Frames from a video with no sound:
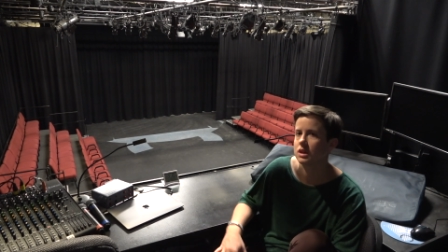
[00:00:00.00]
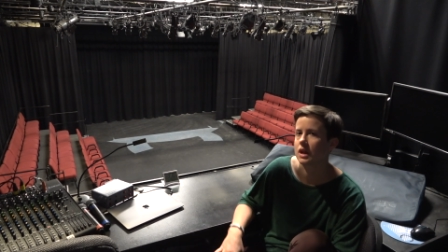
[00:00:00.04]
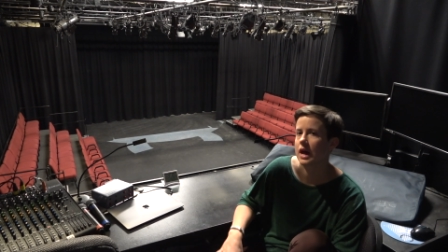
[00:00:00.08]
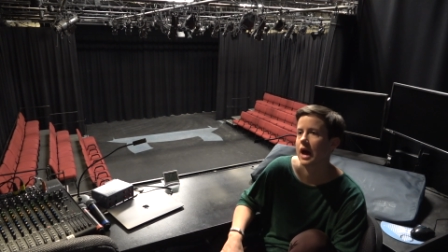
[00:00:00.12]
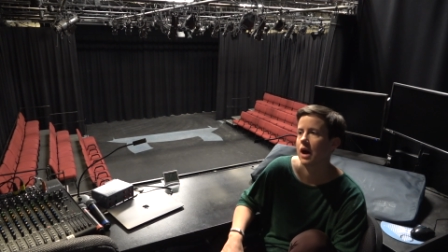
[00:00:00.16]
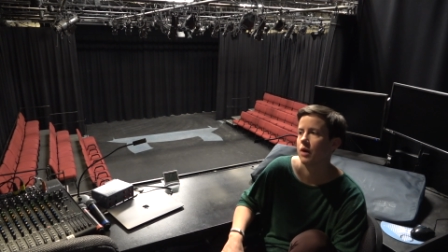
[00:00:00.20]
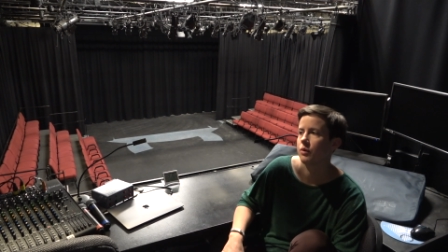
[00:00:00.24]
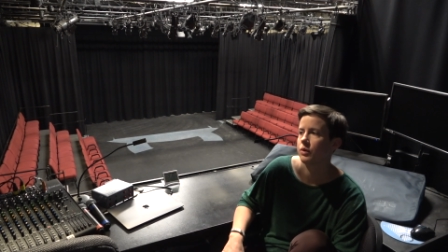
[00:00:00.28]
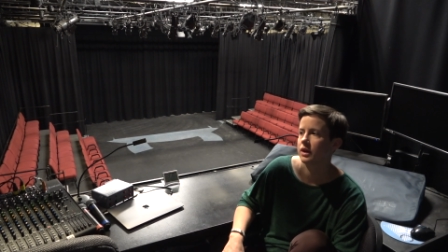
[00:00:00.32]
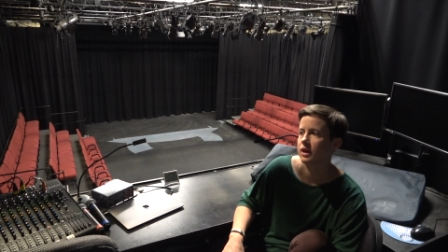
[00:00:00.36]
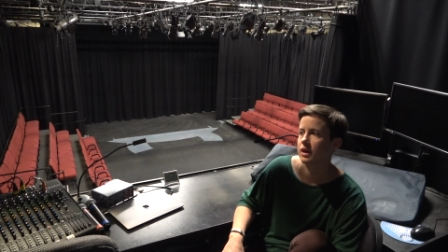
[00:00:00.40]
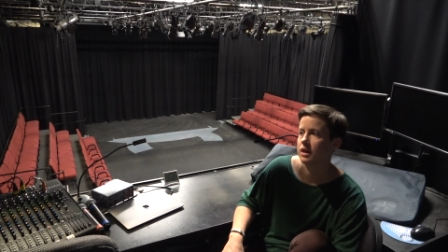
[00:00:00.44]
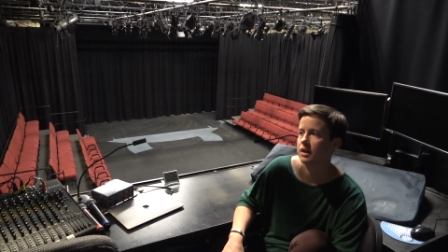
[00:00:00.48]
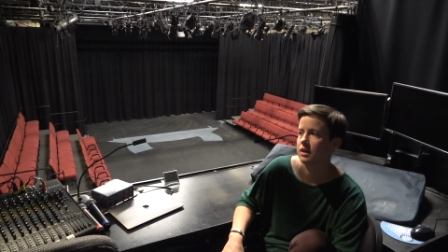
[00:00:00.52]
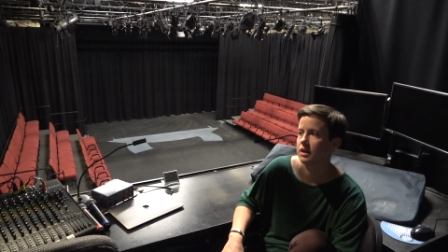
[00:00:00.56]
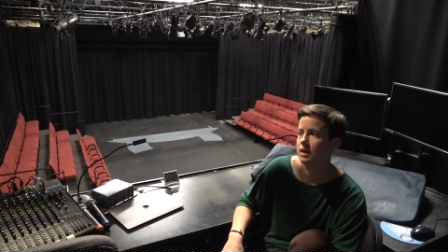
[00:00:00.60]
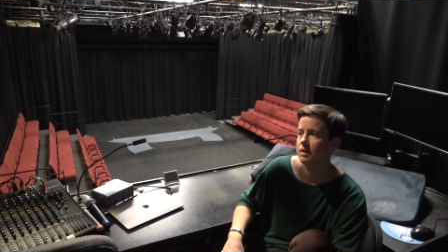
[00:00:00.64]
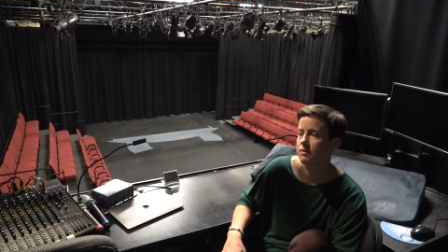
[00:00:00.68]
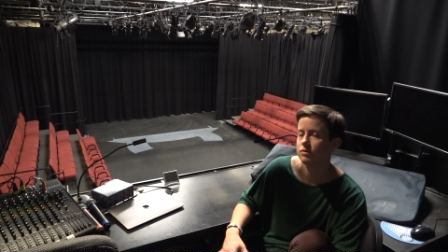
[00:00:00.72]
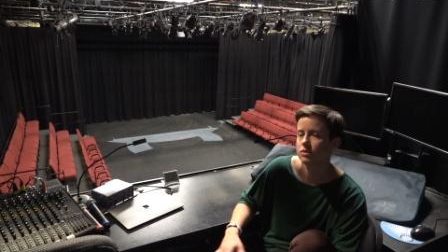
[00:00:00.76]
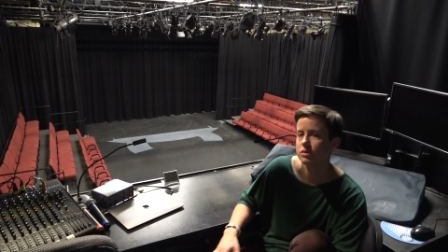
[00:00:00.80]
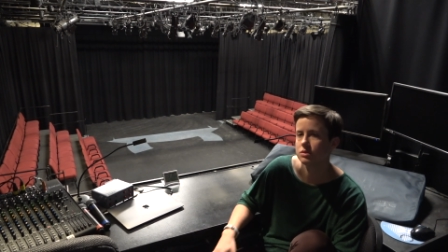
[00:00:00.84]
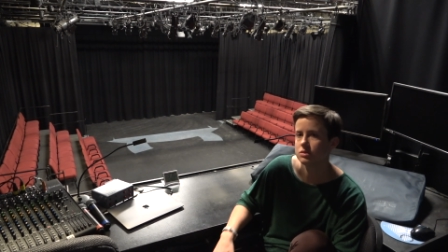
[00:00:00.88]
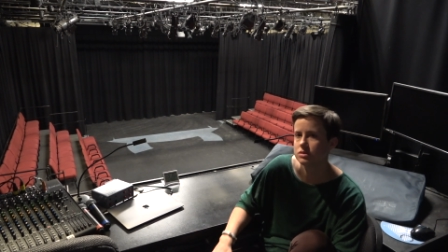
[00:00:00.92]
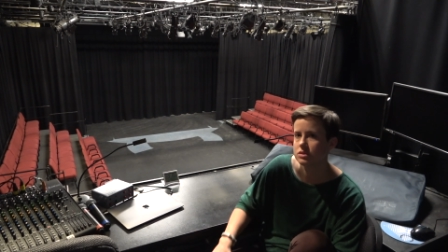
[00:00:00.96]
how it can
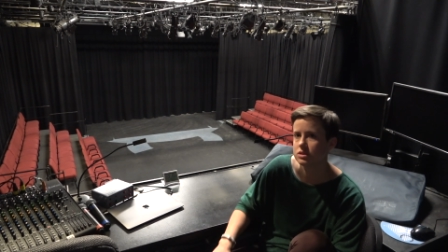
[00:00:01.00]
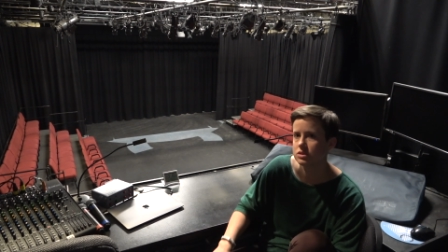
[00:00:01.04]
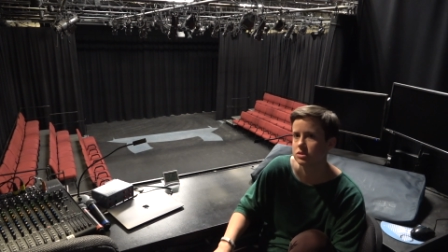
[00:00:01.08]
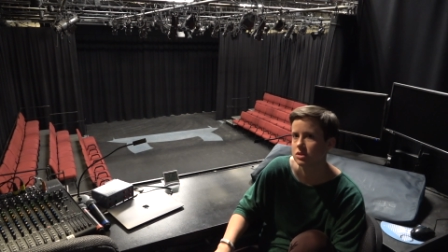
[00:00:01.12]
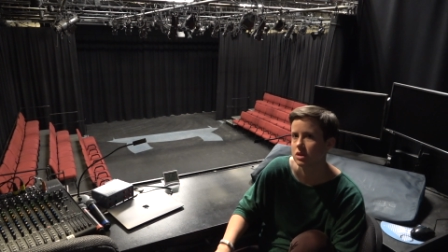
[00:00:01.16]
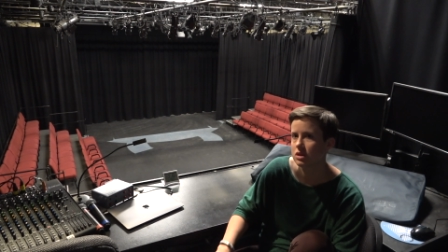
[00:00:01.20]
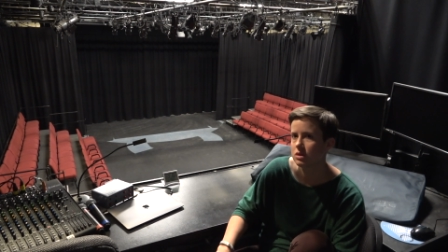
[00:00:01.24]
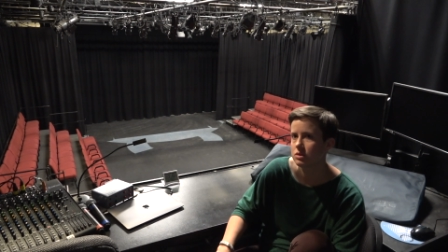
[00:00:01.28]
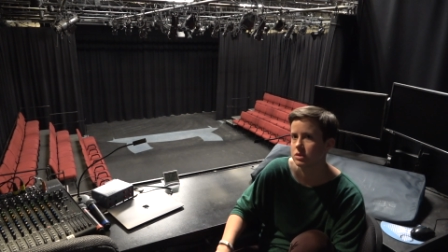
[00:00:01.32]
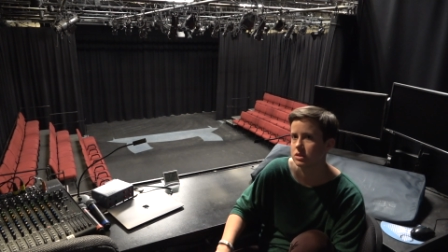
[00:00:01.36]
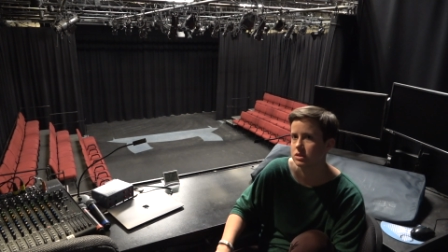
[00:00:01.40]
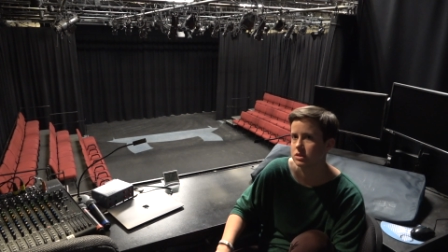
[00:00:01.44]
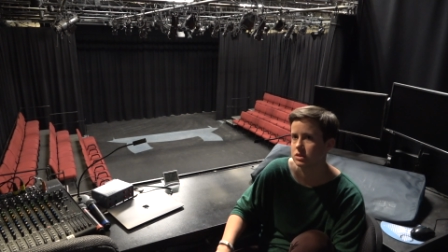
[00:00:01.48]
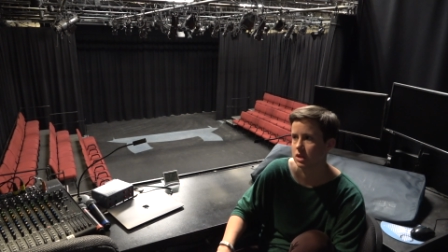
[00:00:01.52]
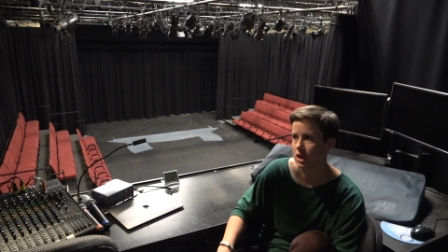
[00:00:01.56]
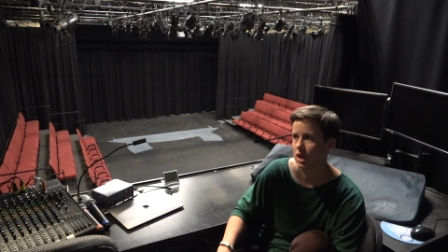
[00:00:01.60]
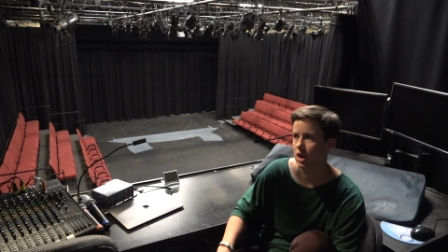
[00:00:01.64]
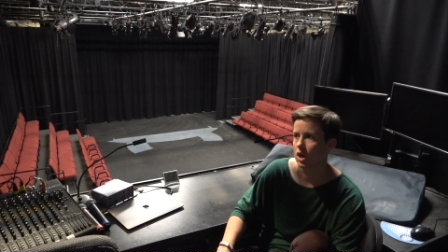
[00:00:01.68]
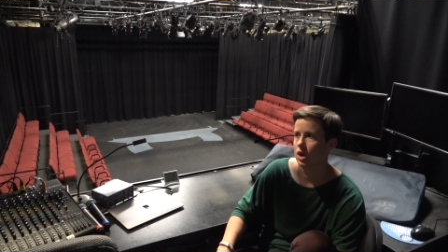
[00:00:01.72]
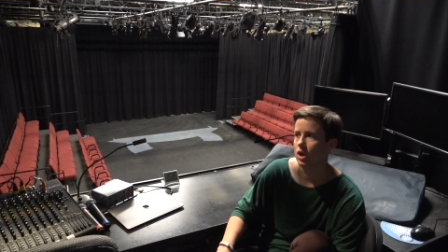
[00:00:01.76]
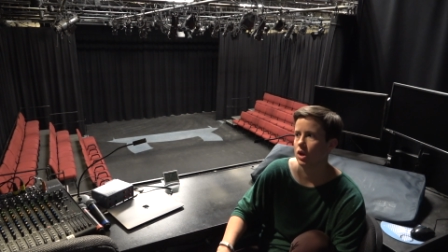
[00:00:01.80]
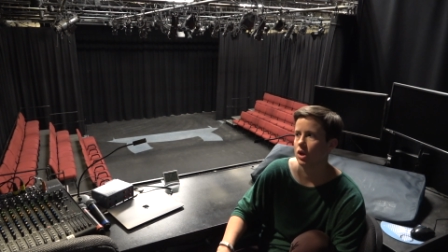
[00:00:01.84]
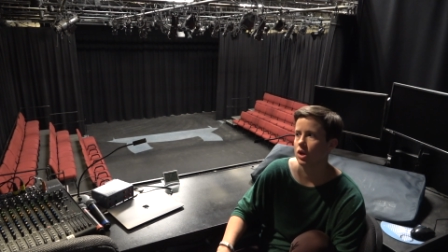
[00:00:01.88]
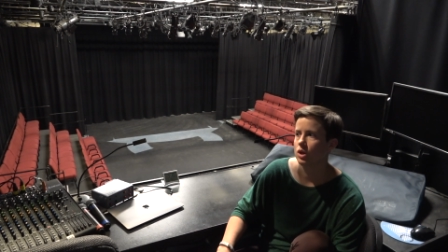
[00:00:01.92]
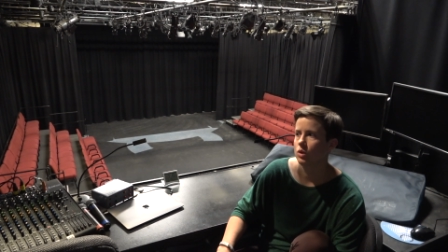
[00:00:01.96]
influence the show is
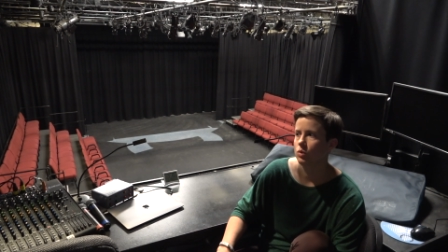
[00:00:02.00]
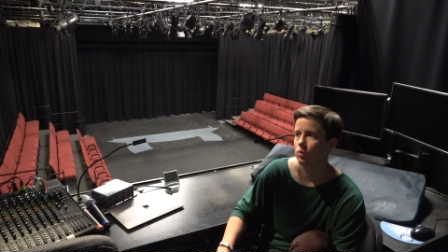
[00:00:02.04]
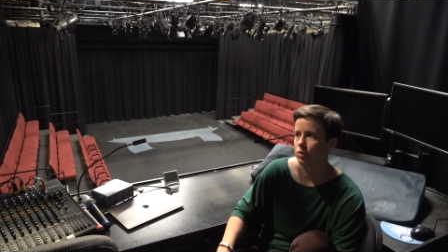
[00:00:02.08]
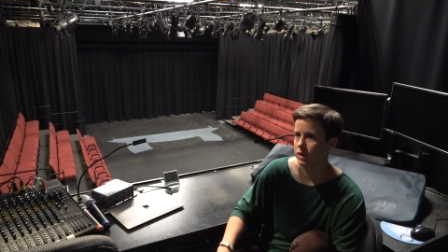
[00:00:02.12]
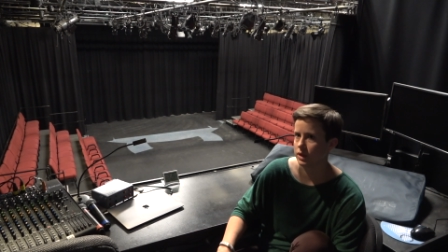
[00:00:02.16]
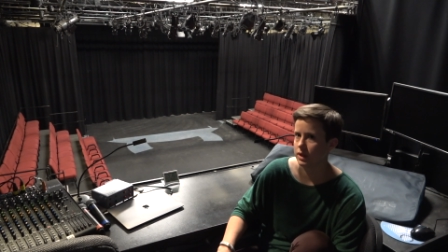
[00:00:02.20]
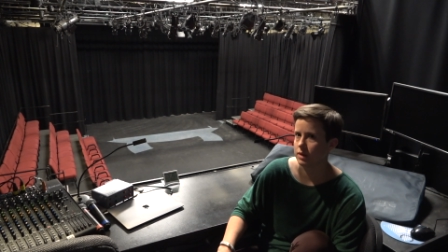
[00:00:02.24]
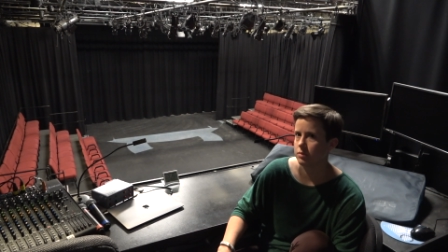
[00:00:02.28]
really